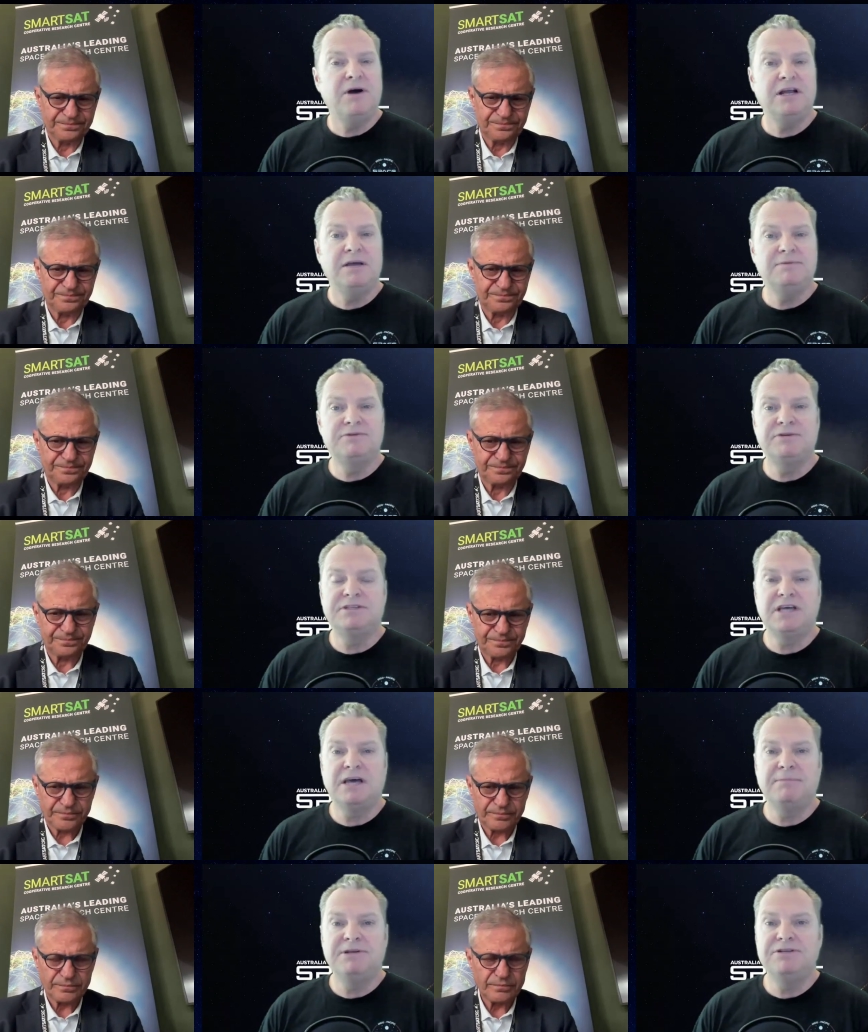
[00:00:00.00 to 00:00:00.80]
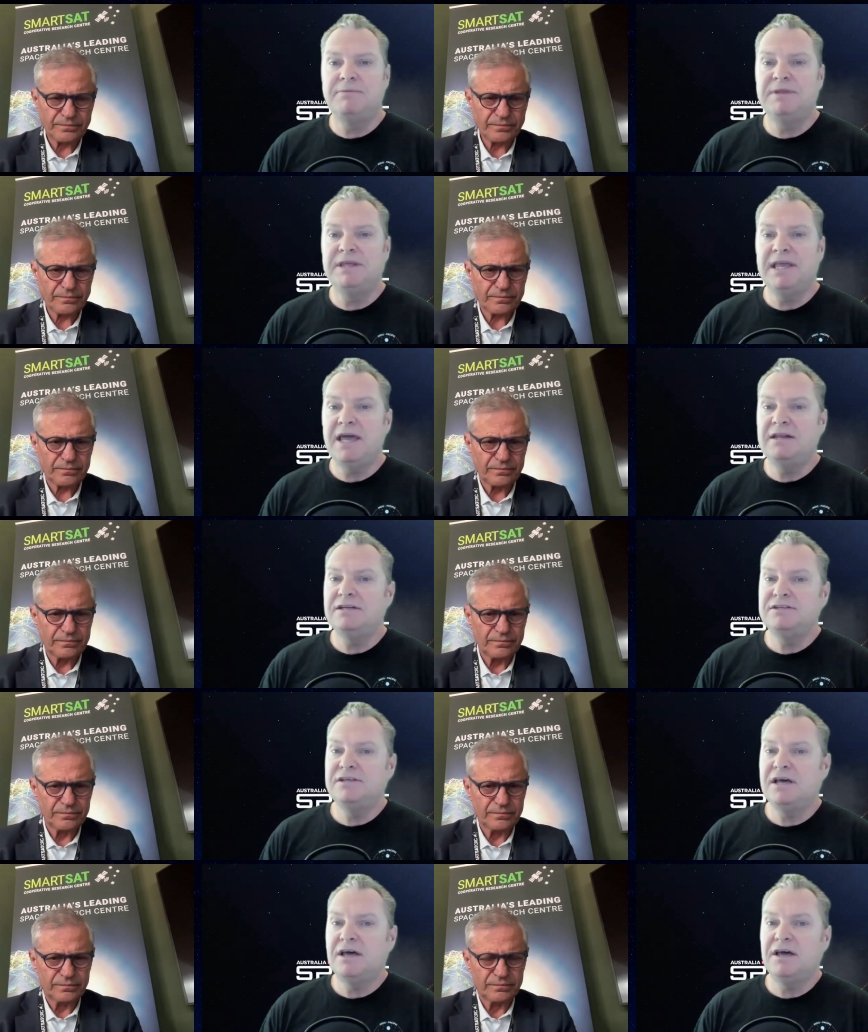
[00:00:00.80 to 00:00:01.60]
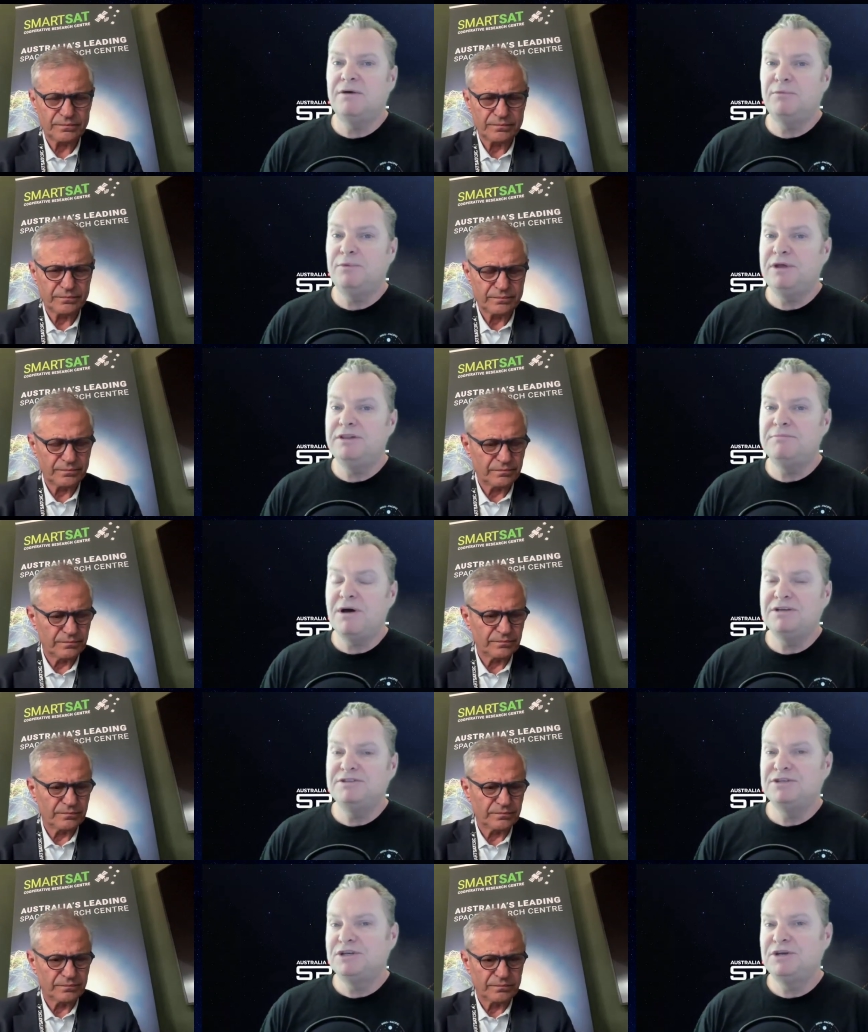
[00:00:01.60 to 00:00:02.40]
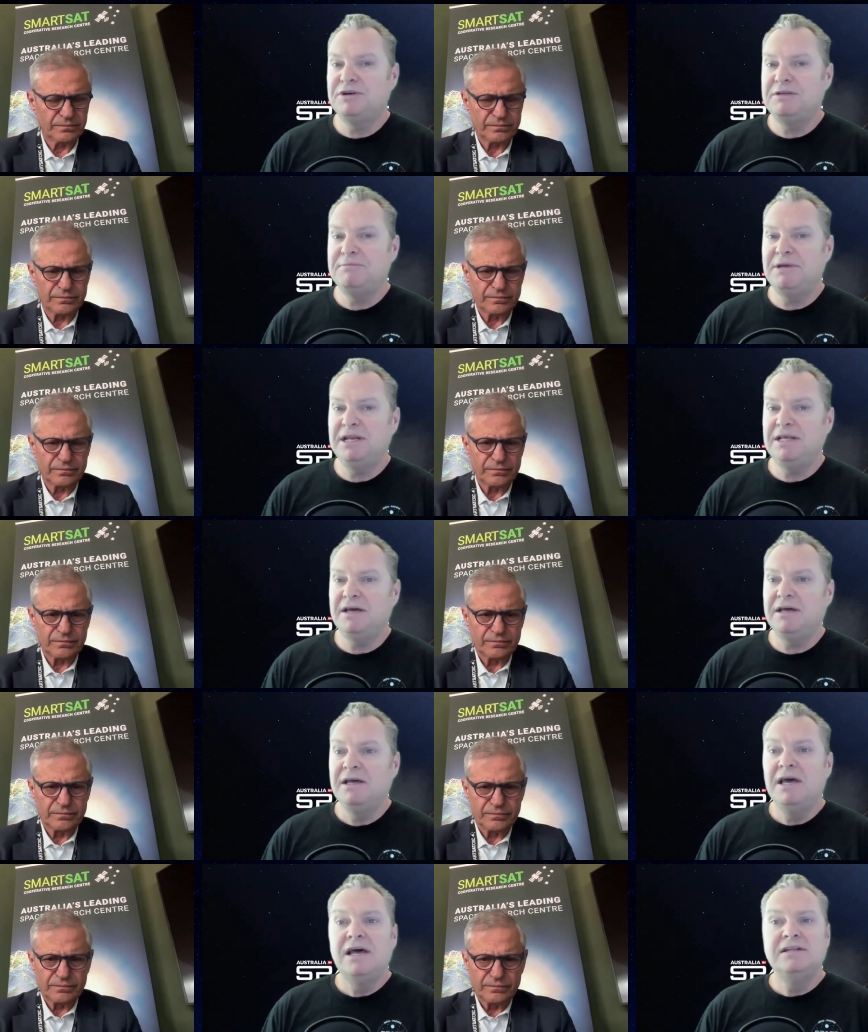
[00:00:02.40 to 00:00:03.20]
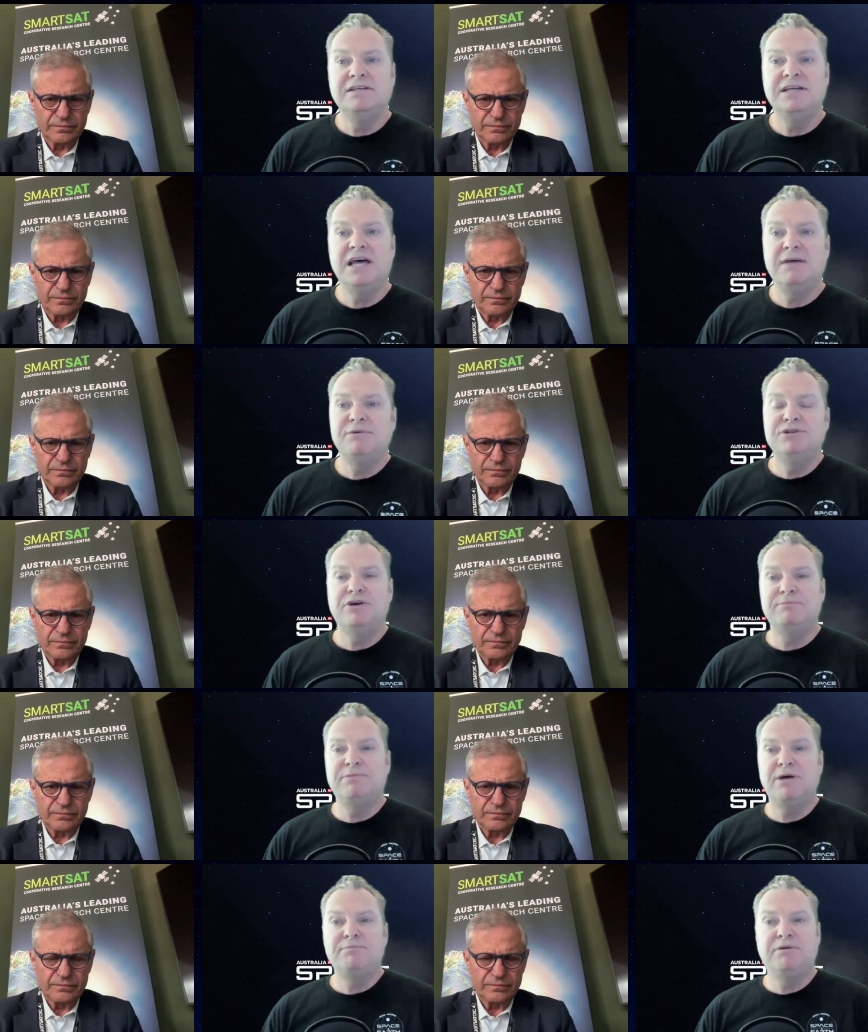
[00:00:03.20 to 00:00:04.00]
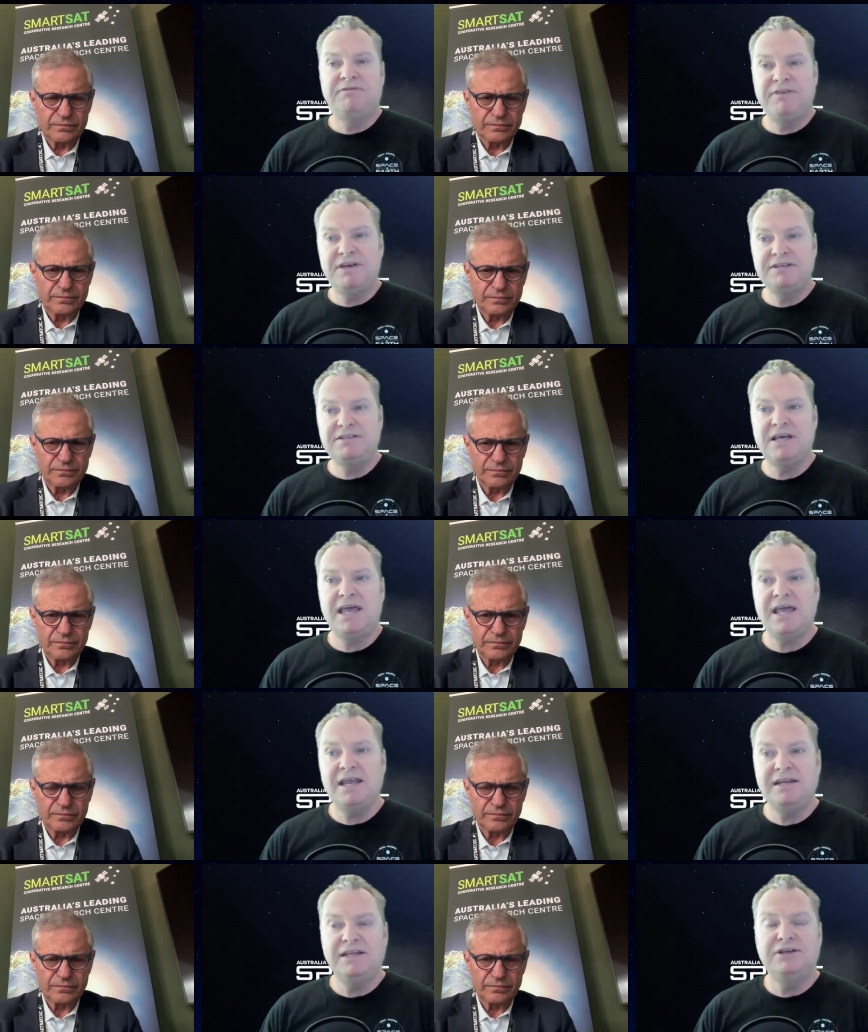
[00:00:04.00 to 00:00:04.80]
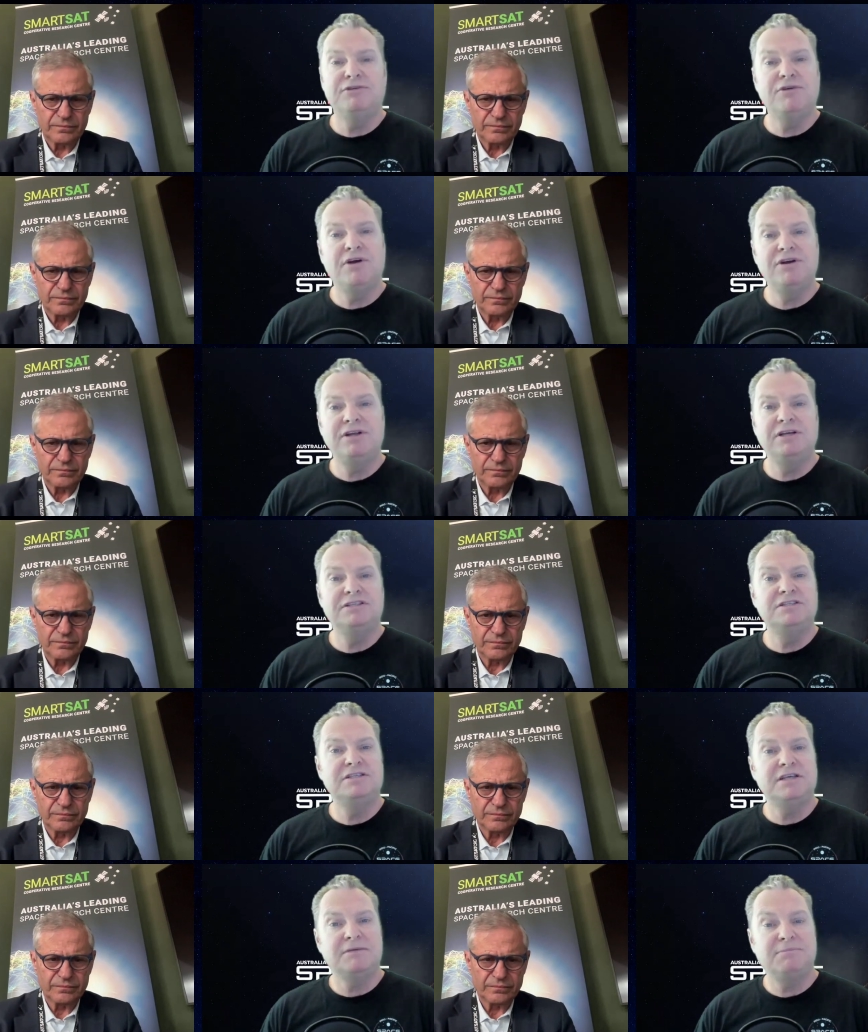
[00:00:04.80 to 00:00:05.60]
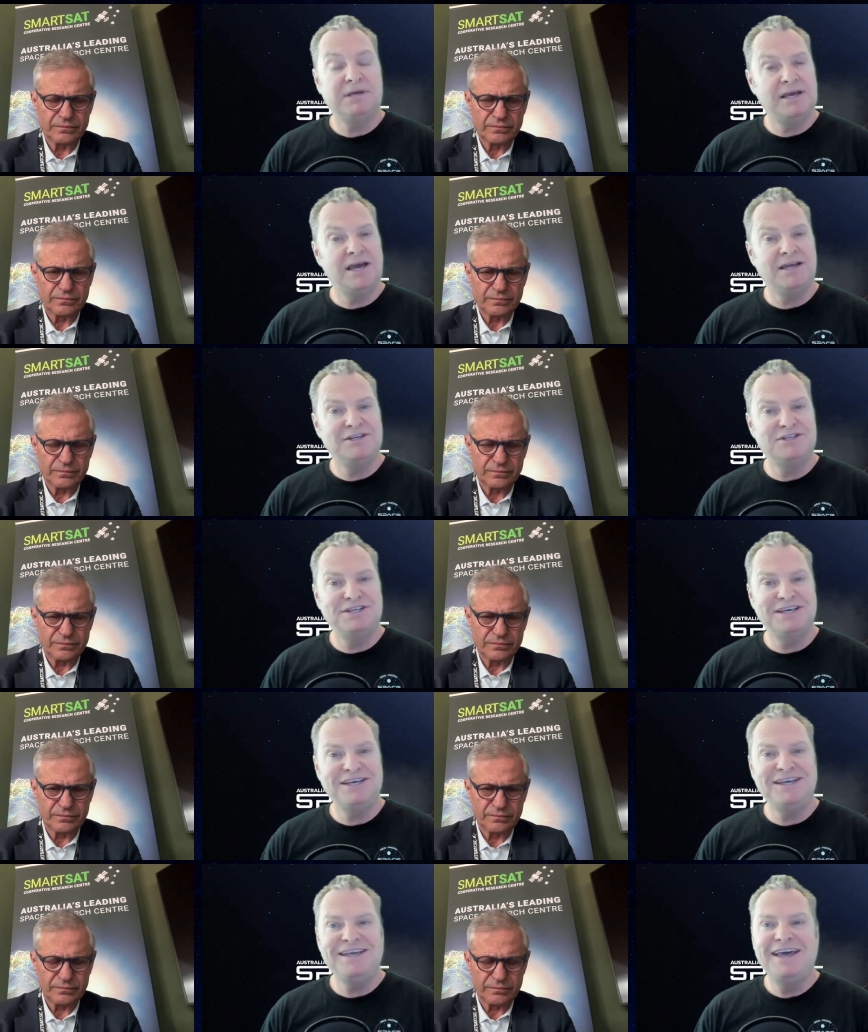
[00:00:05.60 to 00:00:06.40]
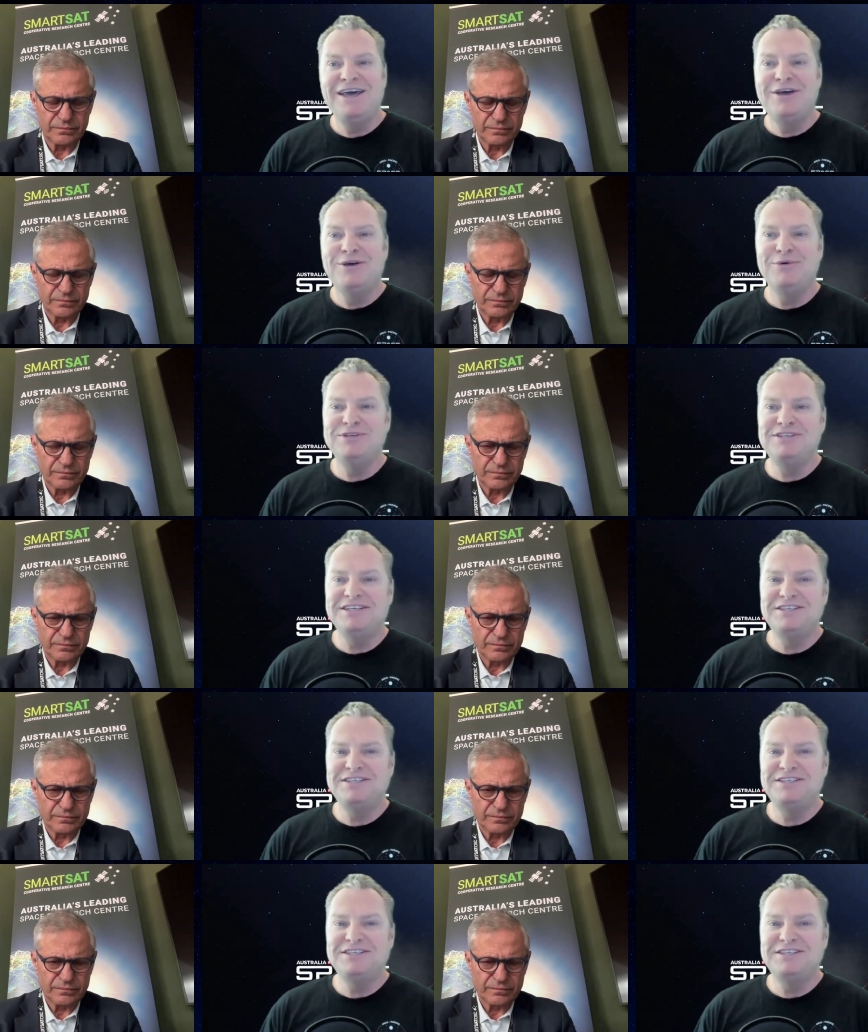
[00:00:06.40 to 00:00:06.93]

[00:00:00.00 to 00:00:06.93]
Speaker 1: name's Chris Cubbage. I'm the editor with My Security Media. Today, we're joined by Professor Andy Koronios, PhD, who is the